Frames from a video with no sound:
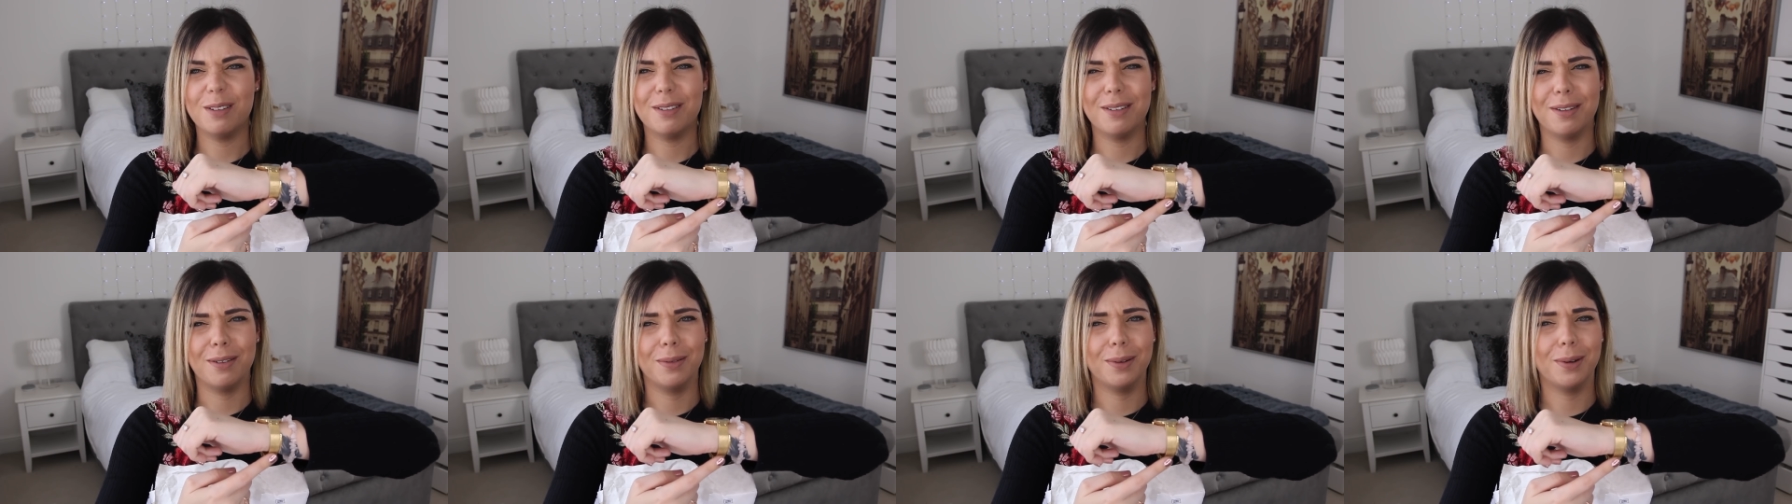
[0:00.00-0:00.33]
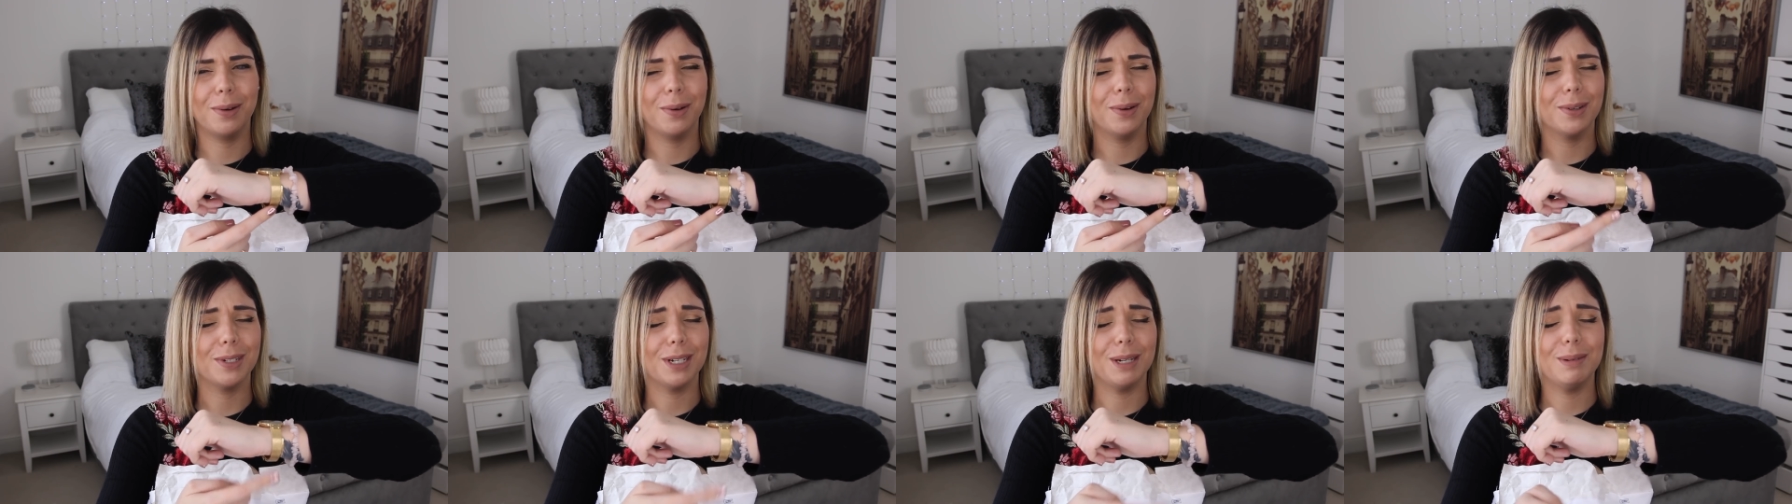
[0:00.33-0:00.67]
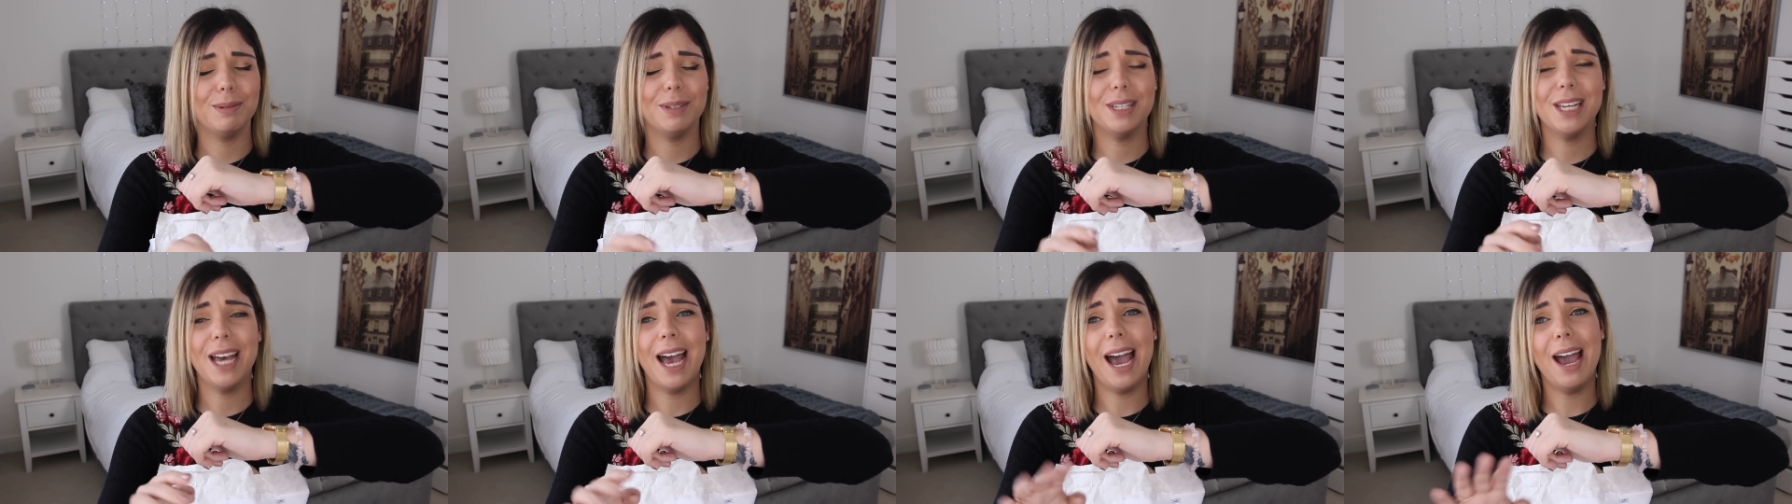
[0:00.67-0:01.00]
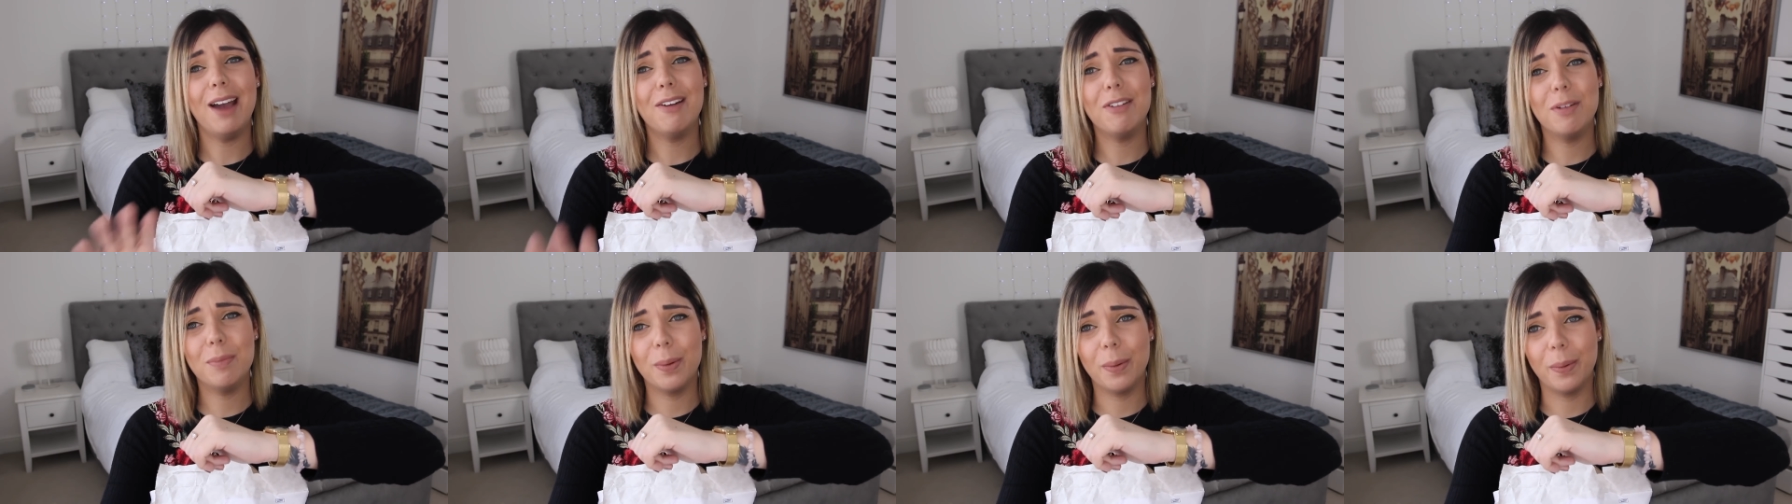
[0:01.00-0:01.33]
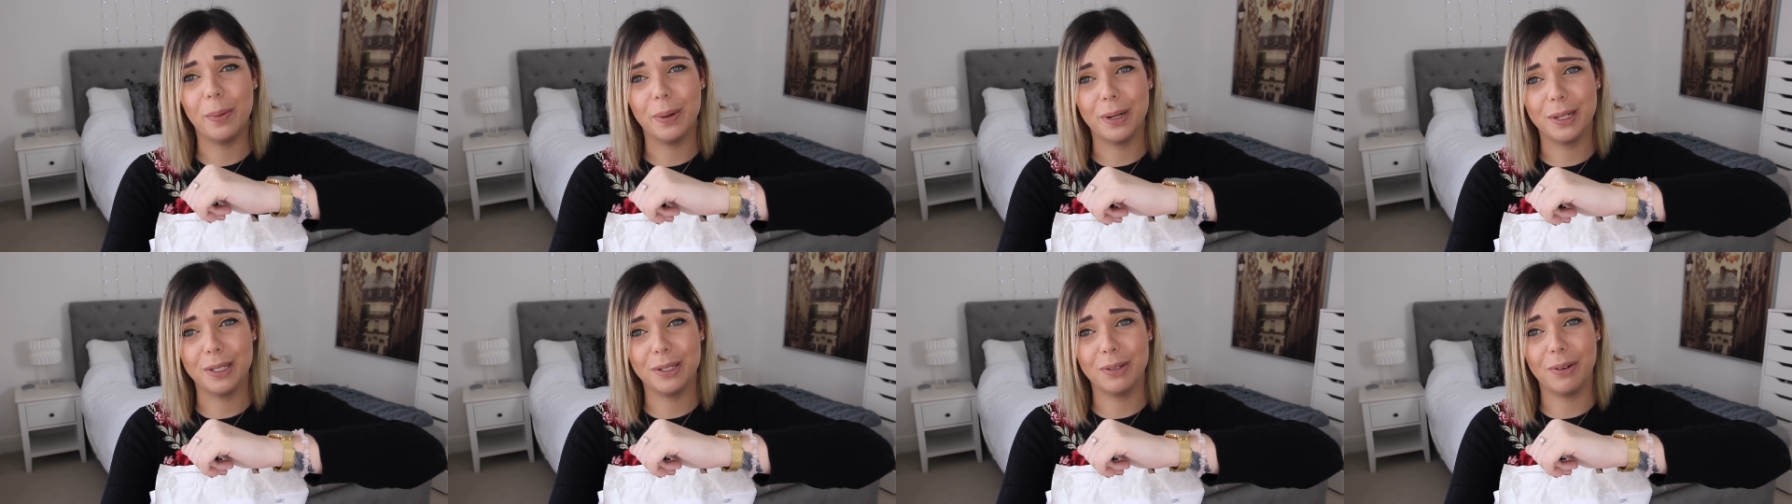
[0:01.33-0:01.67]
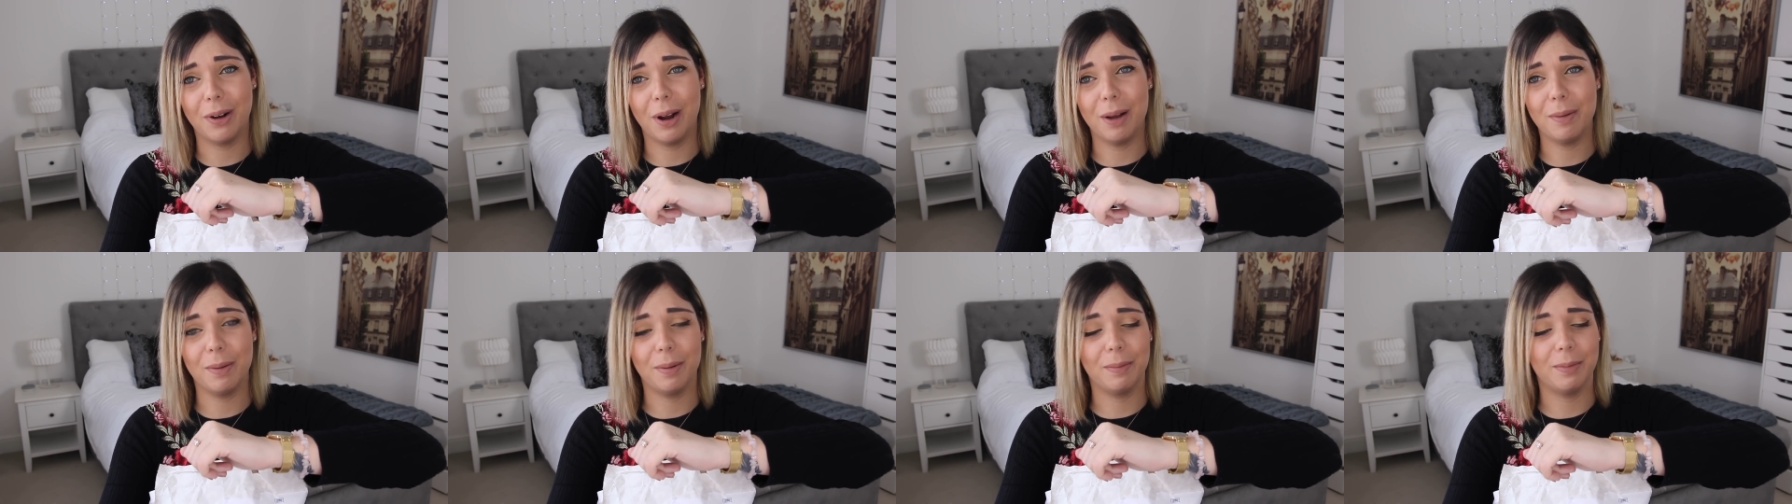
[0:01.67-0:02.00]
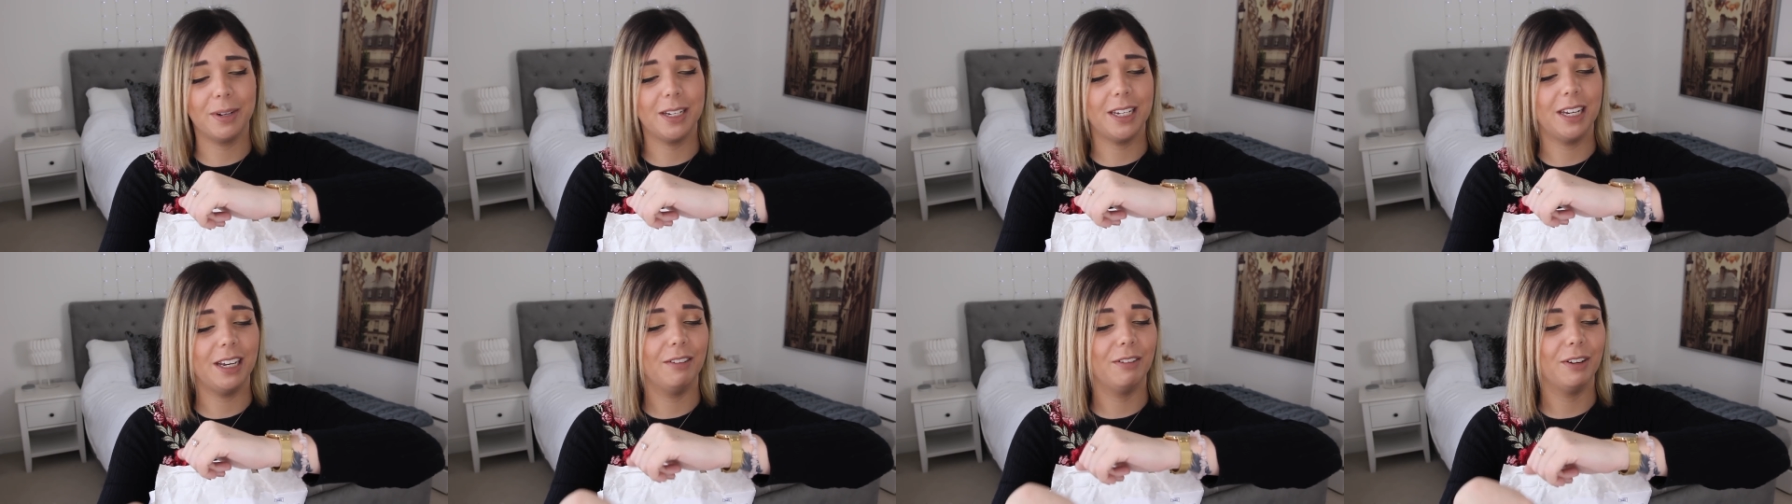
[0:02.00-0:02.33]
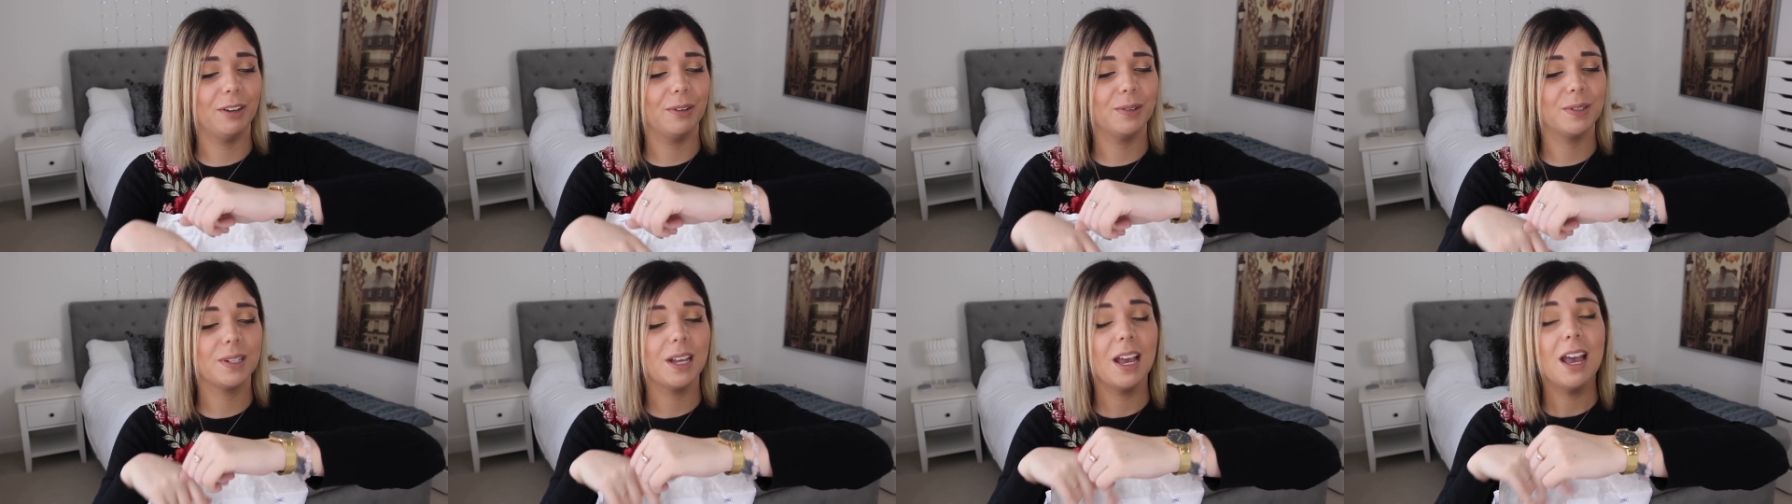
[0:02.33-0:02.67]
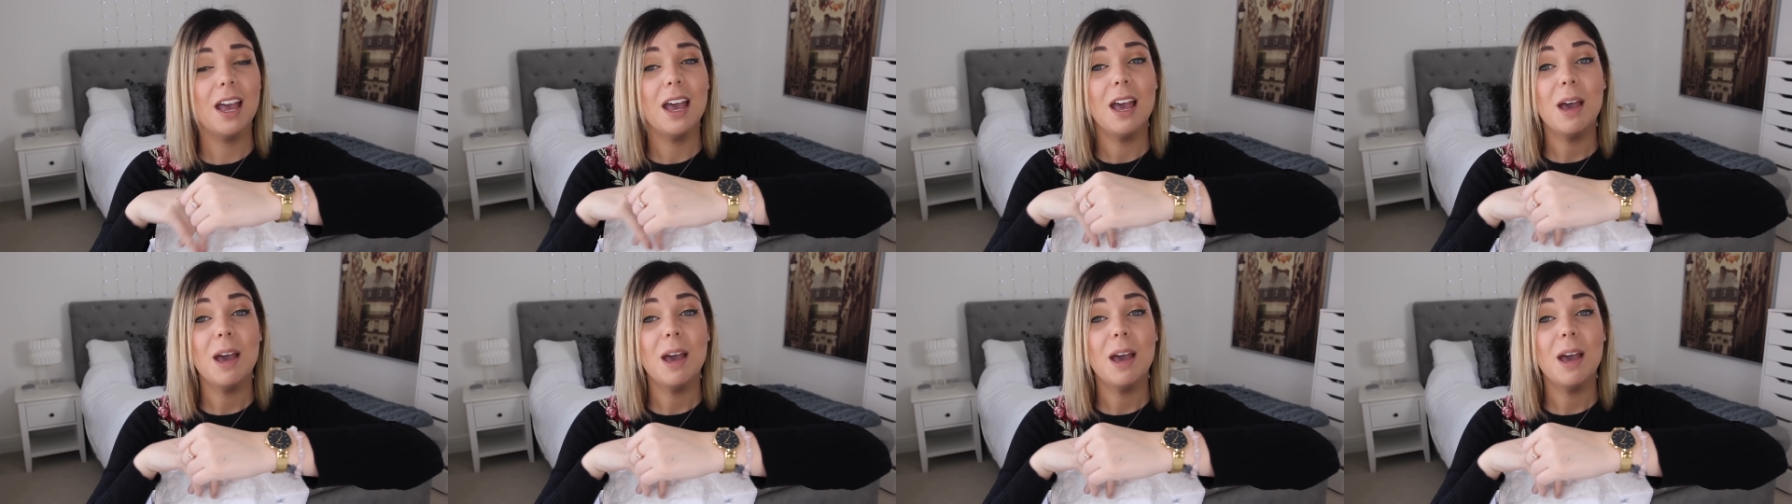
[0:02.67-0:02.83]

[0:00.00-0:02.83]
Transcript: Oh god, I'm terrible with describing materials.